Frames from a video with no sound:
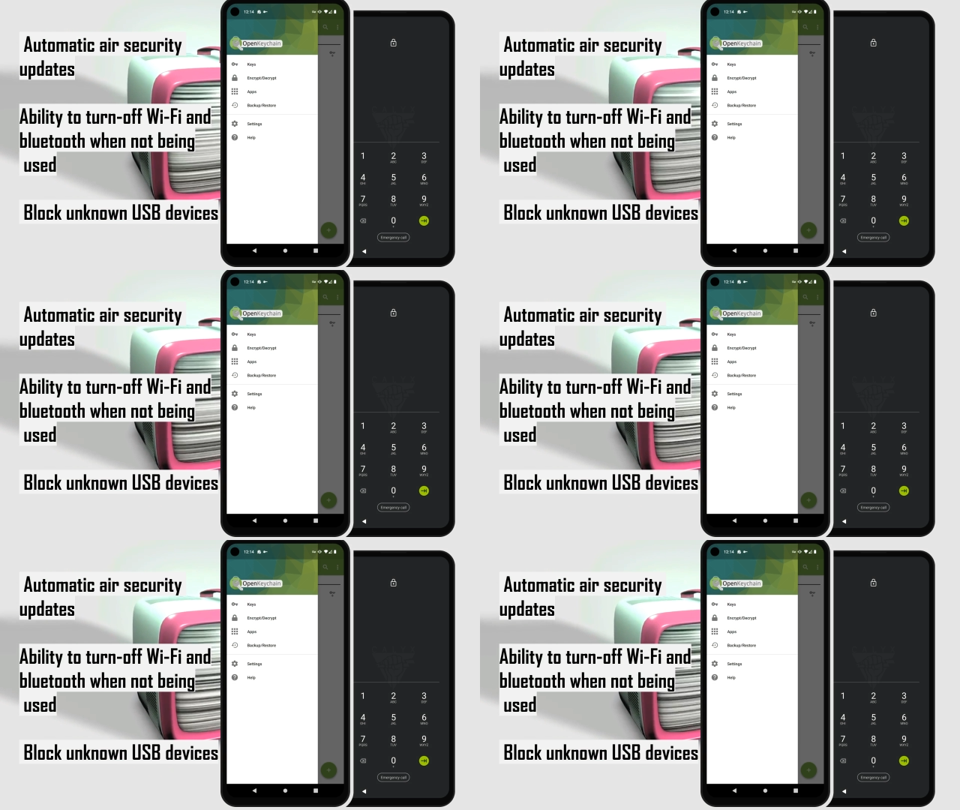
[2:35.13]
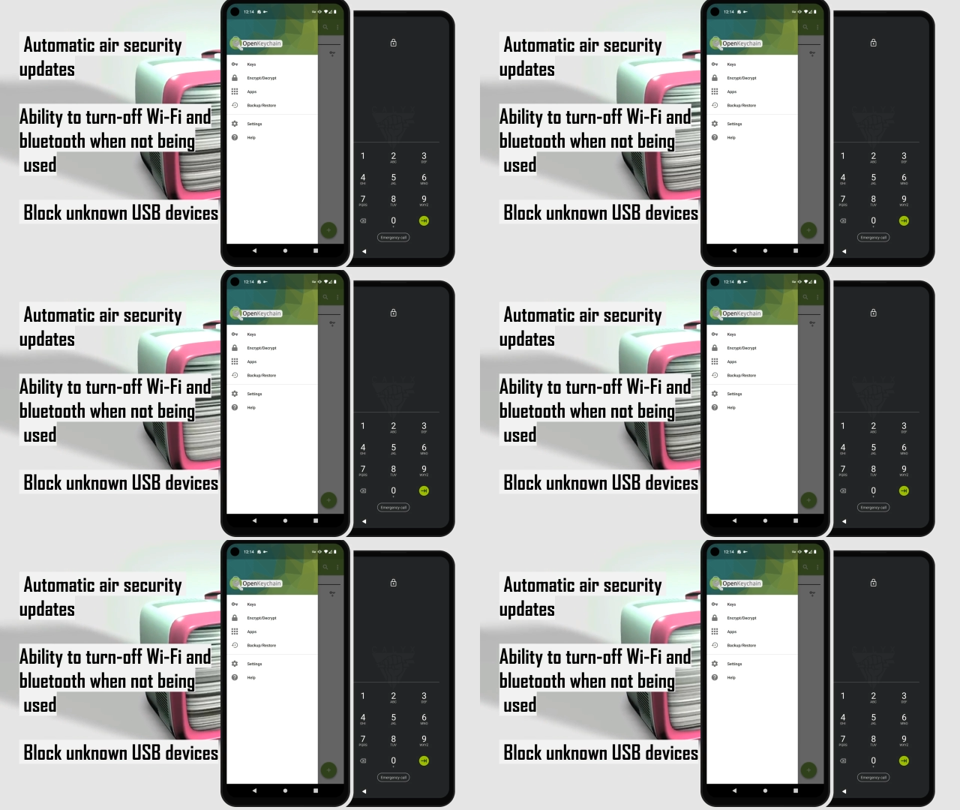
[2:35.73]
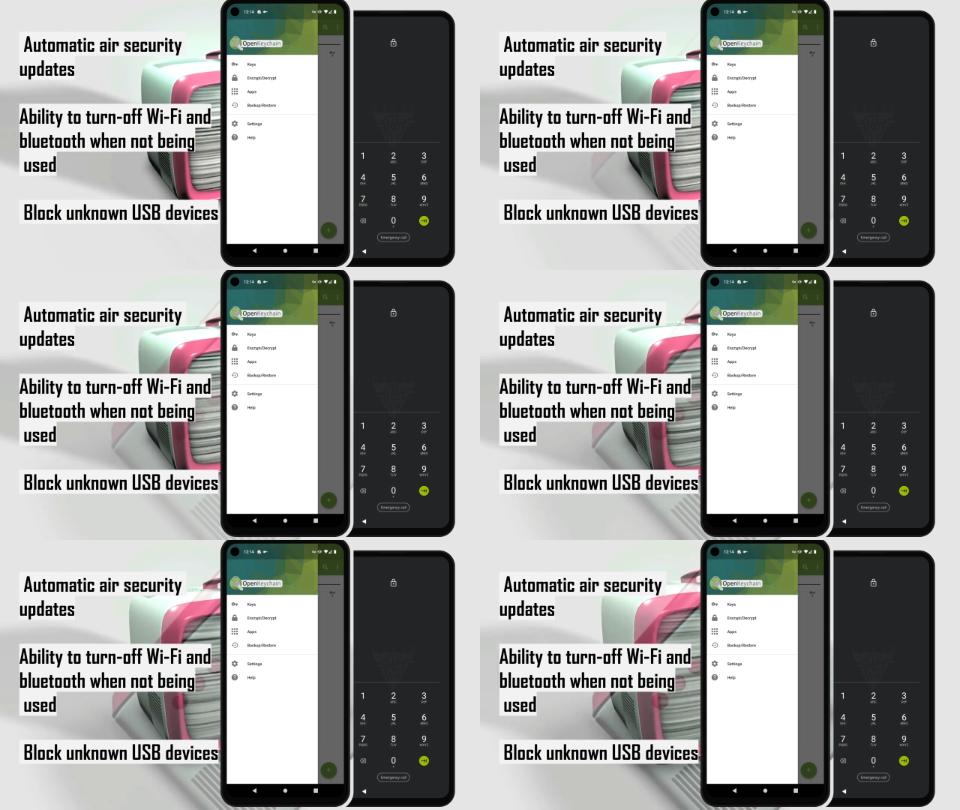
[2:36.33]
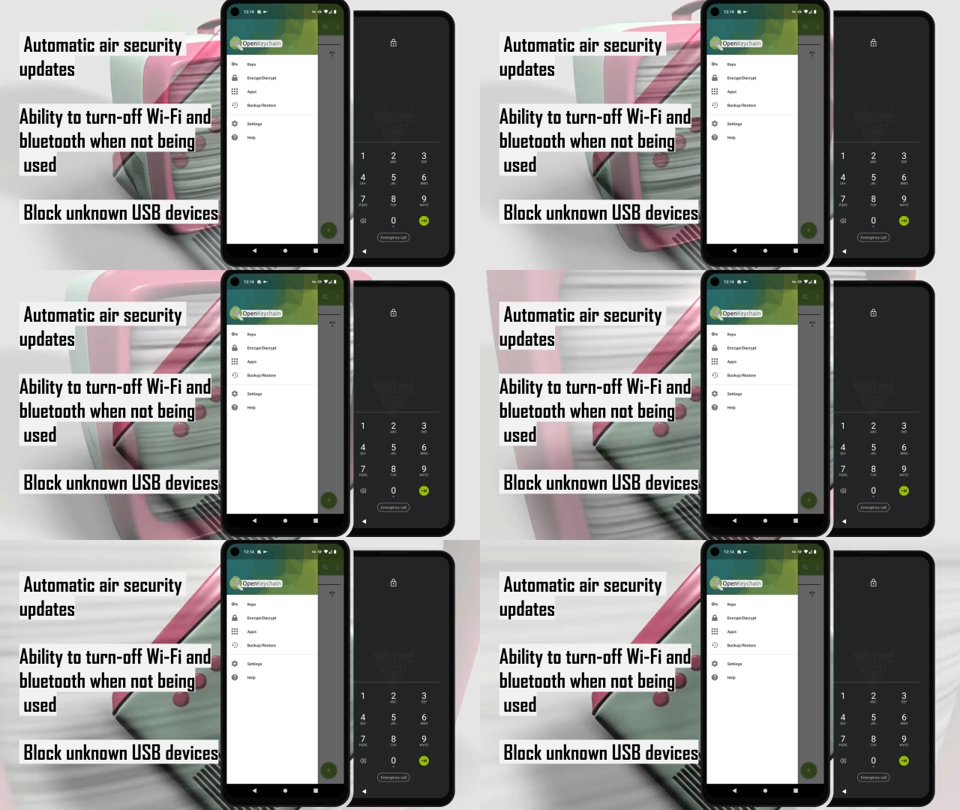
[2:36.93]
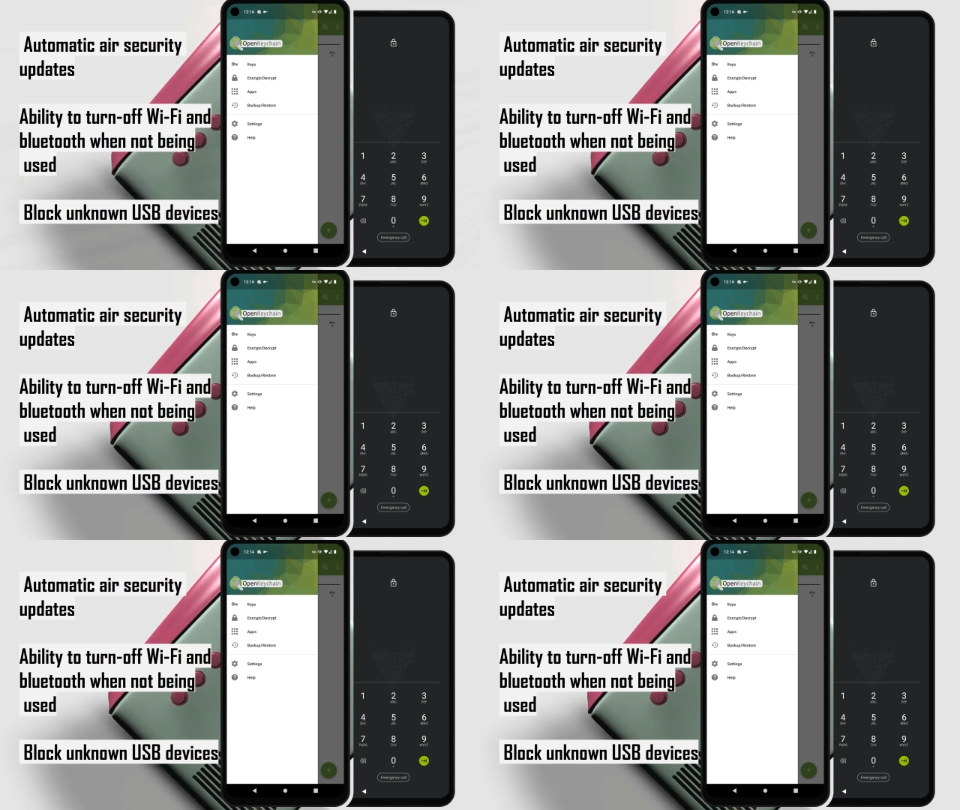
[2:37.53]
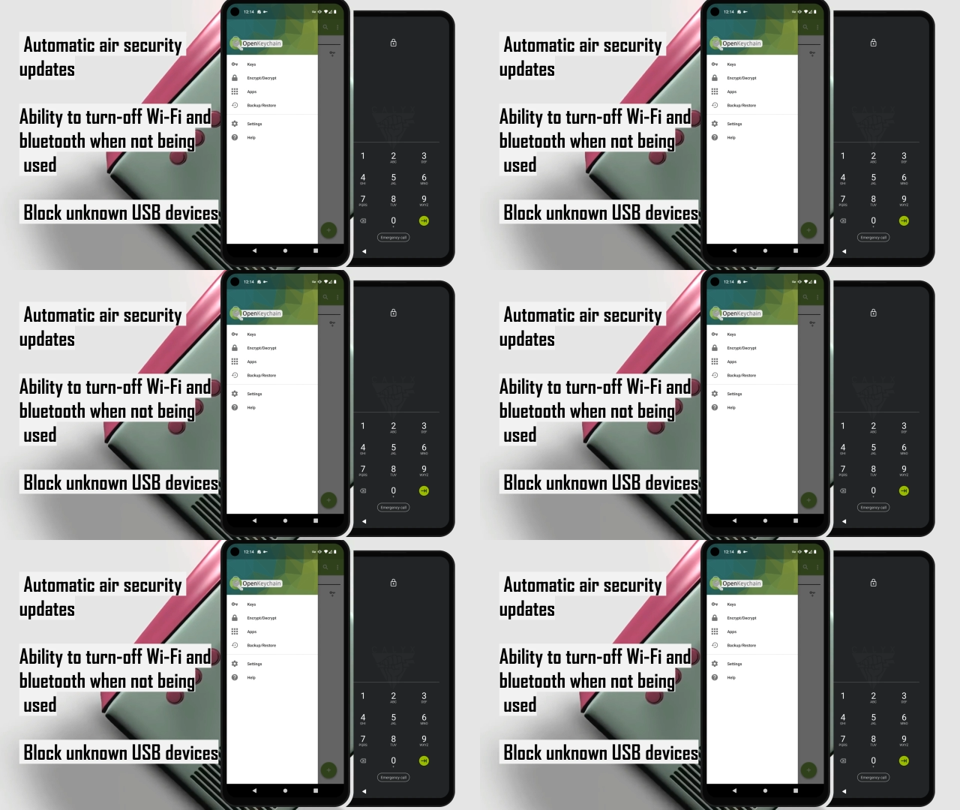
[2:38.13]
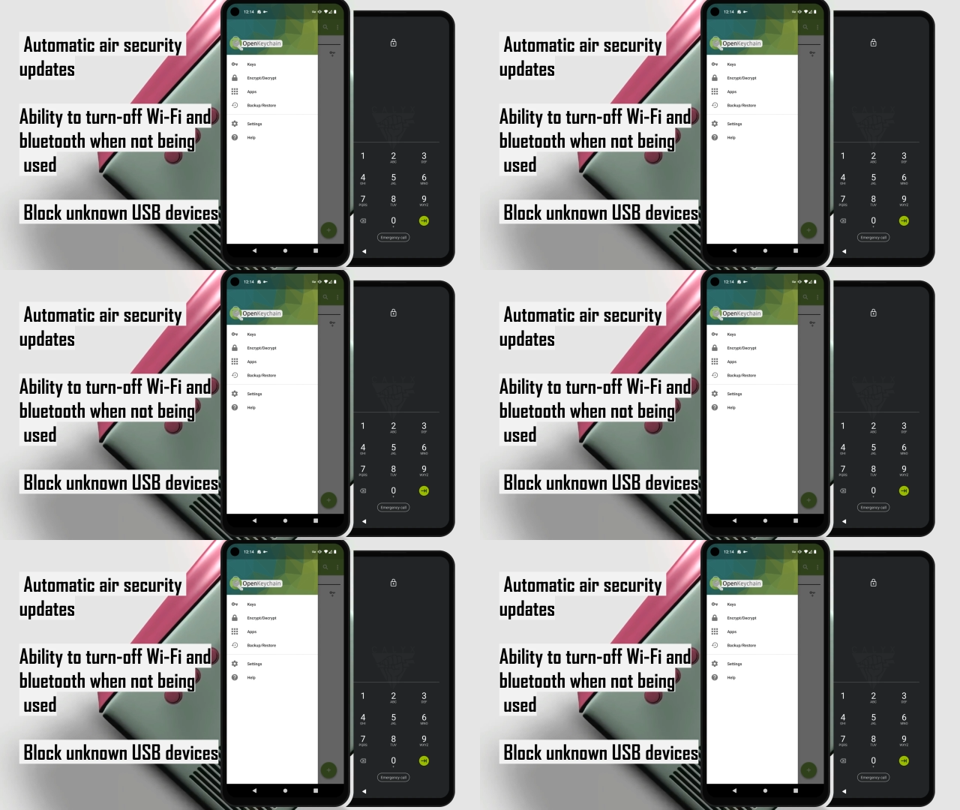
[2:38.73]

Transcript: No face is visible, so there are no lips to read.